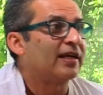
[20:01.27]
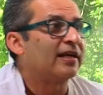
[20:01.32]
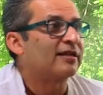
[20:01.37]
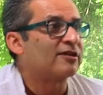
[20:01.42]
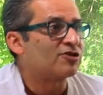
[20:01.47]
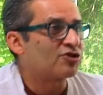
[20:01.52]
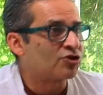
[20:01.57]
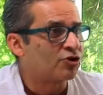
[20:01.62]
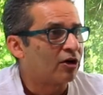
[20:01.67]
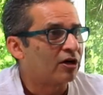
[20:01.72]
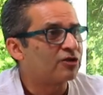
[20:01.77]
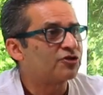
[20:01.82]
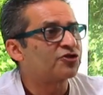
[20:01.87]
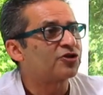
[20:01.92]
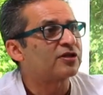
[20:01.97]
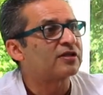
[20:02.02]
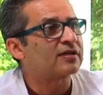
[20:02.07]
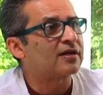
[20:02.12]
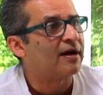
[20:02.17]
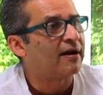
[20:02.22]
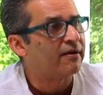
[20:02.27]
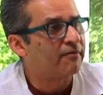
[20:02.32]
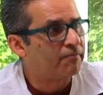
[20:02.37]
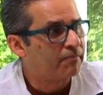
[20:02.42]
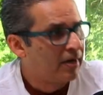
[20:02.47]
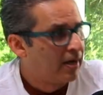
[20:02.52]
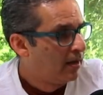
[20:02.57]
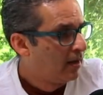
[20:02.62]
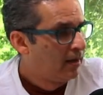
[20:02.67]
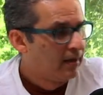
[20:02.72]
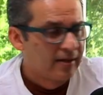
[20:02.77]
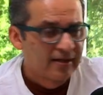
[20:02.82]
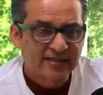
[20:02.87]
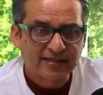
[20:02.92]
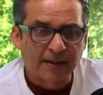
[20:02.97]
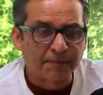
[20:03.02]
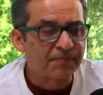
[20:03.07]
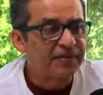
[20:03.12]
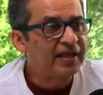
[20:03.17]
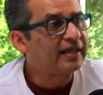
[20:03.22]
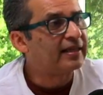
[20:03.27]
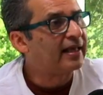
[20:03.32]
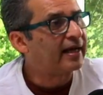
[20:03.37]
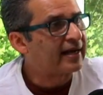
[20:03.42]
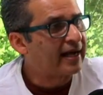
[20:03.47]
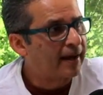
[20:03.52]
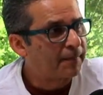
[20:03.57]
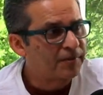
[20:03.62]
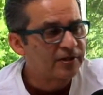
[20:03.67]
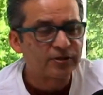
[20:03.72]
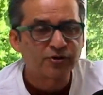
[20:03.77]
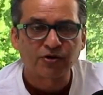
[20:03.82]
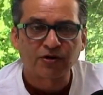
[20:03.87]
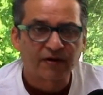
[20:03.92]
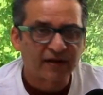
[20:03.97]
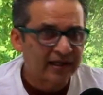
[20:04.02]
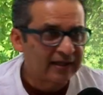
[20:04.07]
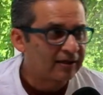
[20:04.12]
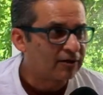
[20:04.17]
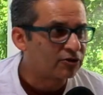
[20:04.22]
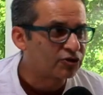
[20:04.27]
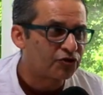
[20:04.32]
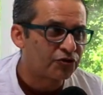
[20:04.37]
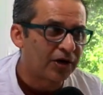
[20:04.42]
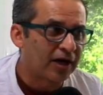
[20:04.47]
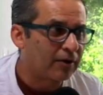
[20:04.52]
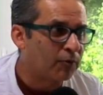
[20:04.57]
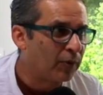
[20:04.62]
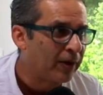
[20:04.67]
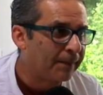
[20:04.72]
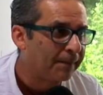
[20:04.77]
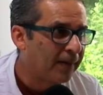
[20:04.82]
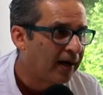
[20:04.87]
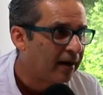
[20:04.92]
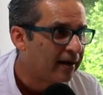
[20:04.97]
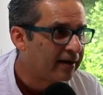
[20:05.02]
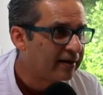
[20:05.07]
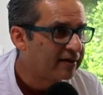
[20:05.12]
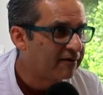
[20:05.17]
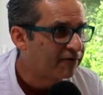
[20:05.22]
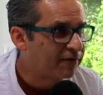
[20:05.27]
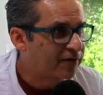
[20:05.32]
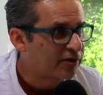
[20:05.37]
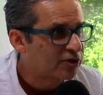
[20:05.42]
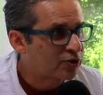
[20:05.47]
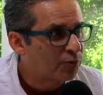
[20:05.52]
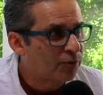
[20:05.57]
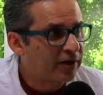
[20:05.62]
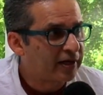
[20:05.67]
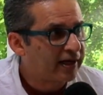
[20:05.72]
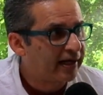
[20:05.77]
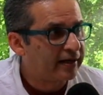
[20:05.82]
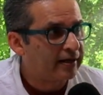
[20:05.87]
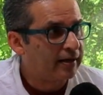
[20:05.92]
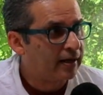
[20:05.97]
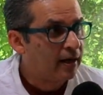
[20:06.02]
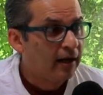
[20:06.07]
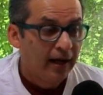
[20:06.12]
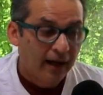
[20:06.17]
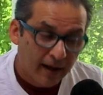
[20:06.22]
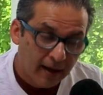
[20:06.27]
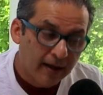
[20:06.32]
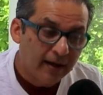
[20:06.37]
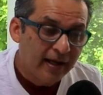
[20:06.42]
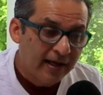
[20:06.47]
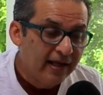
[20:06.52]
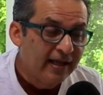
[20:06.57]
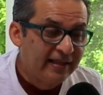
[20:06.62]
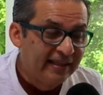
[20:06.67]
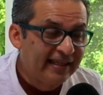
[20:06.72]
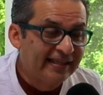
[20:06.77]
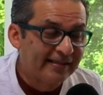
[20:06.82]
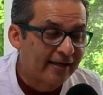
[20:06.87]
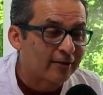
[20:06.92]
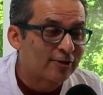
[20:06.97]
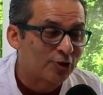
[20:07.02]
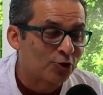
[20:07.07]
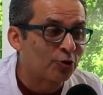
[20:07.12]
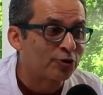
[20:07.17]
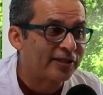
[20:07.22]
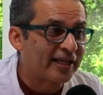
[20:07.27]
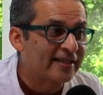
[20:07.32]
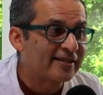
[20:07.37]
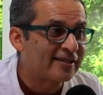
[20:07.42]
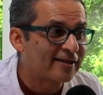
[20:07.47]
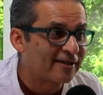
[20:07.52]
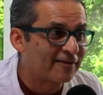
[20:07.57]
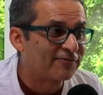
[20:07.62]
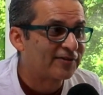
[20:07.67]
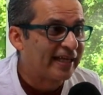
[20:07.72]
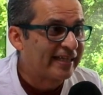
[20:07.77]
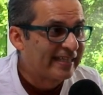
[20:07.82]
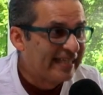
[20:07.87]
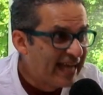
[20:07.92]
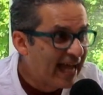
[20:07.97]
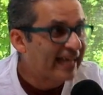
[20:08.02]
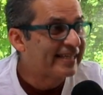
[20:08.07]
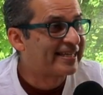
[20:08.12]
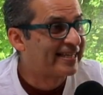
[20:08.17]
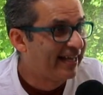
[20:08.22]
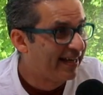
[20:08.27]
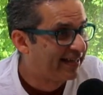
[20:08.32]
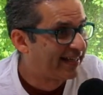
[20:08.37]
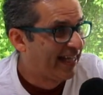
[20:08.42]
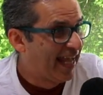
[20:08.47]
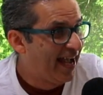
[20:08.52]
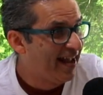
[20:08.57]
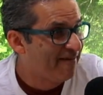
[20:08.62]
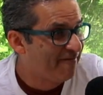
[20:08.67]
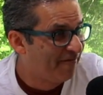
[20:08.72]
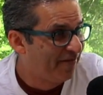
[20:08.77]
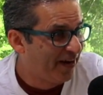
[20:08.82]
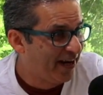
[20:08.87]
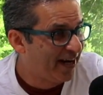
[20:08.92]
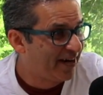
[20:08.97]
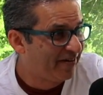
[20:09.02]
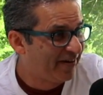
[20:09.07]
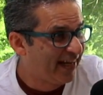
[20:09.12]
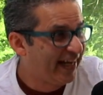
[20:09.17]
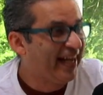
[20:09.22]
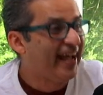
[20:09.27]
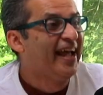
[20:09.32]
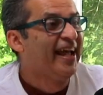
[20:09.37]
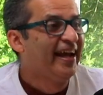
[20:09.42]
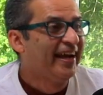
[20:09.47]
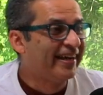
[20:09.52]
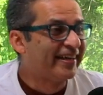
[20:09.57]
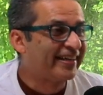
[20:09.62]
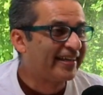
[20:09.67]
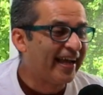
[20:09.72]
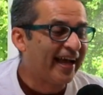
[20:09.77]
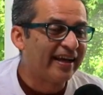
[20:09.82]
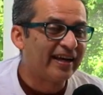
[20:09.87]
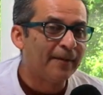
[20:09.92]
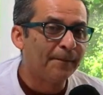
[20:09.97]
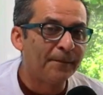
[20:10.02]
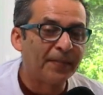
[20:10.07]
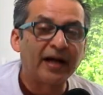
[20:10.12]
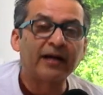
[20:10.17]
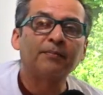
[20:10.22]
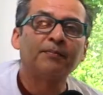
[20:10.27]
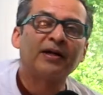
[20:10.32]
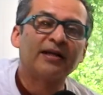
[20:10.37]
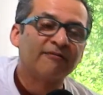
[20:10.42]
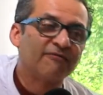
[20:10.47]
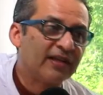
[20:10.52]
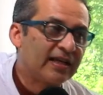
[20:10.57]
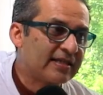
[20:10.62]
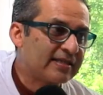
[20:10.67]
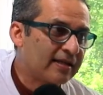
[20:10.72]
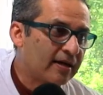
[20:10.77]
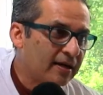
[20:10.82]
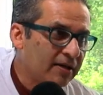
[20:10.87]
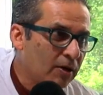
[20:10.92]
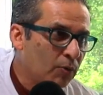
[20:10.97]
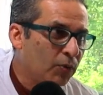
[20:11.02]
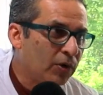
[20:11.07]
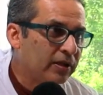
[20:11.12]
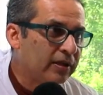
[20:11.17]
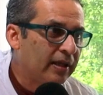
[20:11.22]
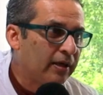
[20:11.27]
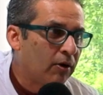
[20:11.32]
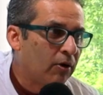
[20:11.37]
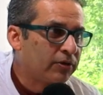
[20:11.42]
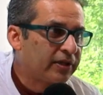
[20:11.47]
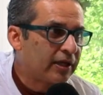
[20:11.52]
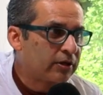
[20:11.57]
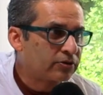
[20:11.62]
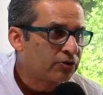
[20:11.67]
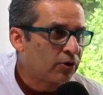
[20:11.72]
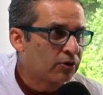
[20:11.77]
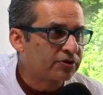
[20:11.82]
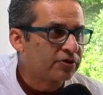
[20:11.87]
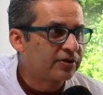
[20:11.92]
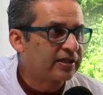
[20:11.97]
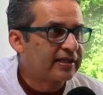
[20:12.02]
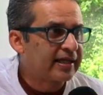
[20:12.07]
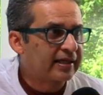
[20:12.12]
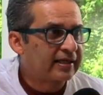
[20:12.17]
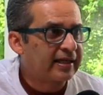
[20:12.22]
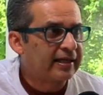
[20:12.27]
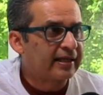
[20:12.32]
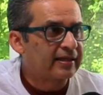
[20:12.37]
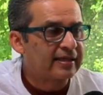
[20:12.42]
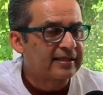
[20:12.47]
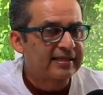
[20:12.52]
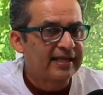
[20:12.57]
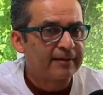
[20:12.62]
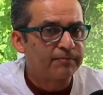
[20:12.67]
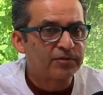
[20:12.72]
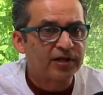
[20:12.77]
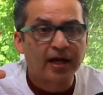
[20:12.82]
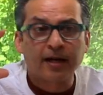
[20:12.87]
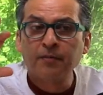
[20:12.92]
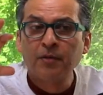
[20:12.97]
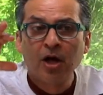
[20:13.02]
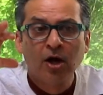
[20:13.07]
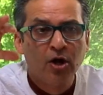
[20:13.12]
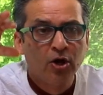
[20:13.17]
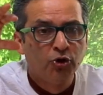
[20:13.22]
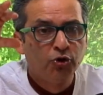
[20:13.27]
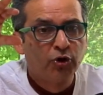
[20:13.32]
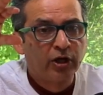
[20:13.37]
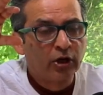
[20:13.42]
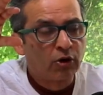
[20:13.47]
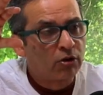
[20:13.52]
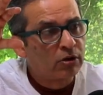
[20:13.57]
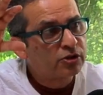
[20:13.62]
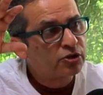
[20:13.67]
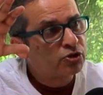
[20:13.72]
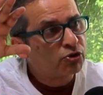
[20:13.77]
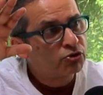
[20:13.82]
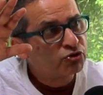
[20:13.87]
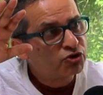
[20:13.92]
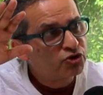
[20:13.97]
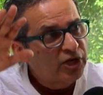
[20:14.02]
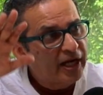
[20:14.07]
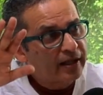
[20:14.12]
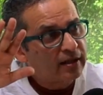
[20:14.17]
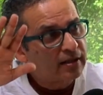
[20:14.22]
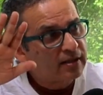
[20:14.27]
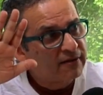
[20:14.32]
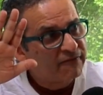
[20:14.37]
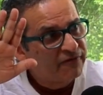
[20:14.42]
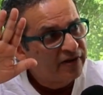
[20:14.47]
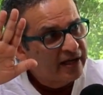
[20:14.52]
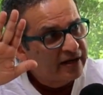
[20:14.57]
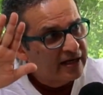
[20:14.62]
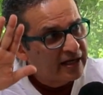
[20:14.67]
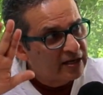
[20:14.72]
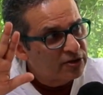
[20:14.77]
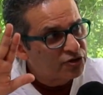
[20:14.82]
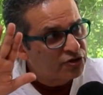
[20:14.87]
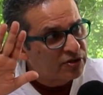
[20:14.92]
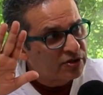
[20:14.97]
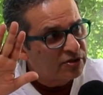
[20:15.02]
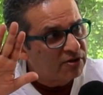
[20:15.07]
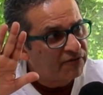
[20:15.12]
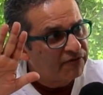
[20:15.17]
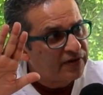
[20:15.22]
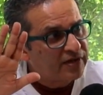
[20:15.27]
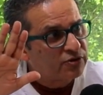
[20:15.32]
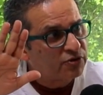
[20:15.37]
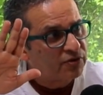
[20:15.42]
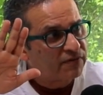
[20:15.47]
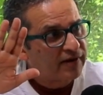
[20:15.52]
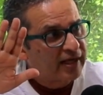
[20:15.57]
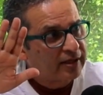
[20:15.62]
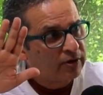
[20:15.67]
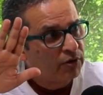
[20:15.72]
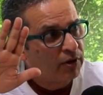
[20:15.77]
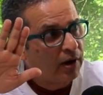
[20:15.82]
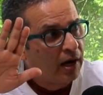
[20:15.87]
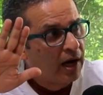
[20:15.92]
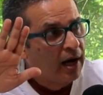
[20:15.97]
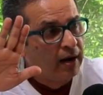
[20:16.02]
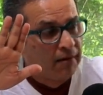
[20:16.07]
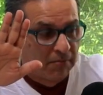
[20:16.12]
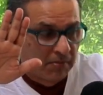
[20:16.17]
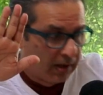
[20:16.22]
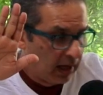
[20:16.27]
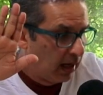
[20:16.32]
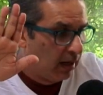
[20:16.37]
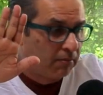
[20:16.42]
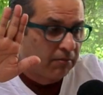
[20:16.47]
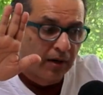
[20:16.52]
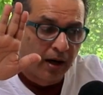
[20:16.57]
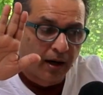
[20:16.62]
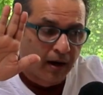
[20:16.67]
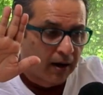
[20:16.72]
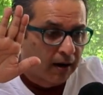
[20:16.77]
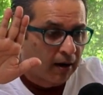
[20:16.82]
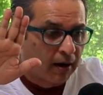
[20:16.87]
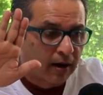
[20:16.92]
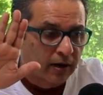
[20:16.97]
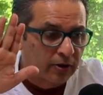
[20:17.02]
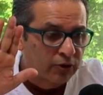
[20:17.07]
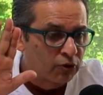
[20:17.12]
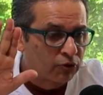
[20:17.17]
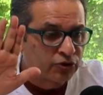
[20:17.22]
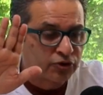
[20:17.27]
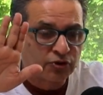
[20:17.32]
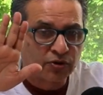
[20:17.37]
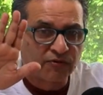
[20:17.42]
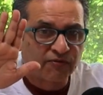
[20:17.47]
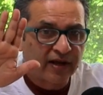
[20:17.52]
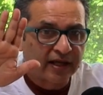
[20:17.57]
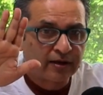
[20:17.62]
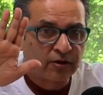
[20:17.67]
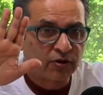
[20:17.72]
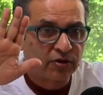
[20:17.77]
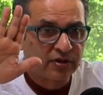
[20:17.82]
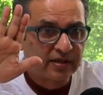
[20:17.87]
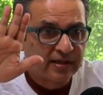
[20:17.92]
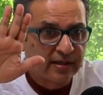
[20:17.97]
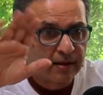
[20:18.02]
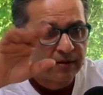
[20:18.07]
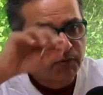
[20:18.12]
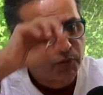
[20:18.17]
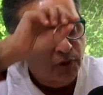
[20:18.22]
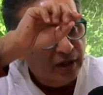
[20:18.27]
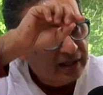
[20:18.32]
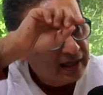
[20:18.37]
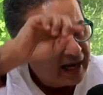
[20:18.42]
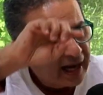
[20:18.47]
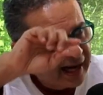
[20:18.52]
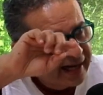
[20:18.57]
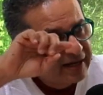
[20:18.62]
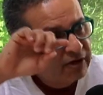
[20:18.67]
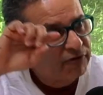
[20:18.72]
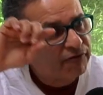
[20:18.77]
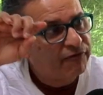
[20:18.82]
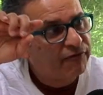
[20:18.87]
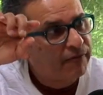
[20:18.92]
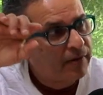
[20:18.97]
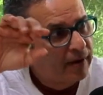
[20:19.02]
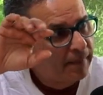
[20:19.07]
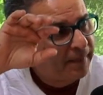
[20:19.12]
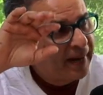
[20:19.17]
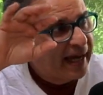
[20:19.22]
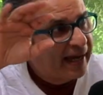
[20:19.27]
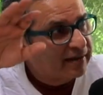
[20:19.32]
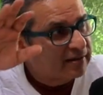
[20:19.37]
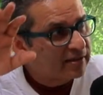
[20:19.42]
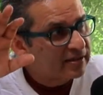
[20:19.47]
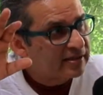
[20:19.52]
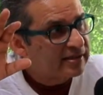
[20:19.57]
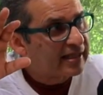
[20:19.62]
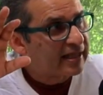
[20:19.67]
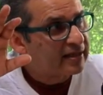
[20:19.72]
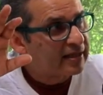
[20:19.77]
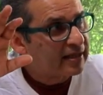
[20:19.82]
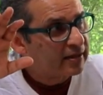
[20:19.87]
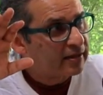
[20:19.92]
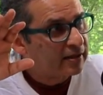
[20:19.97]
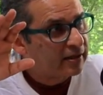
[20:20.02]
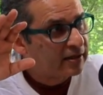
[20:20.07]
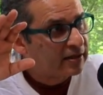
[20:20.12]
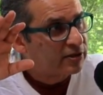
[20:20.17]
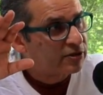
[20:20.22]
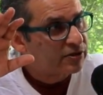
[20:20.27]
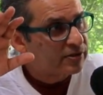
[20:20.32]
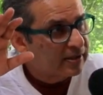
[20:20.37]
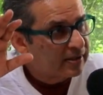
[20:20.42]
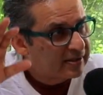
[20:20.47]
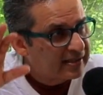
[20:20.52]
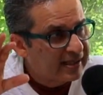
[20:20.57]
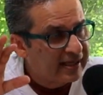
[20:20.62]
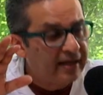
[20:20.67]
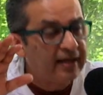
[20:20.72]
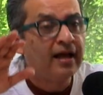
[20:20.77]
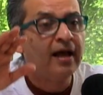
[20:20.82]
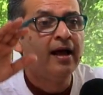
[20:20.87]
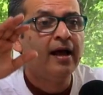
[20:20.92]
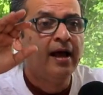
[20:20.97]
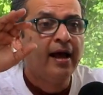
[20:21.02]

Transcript: that it's not just a something that happened, sort of like, a truck went by the first one, and these are so sensitive that yes, it can vary, it can impact. But if there is another one that's also detecting at the same time, you can also check the variations of it, sort of like, are those sort of like, what kind of patterns that it is seeing.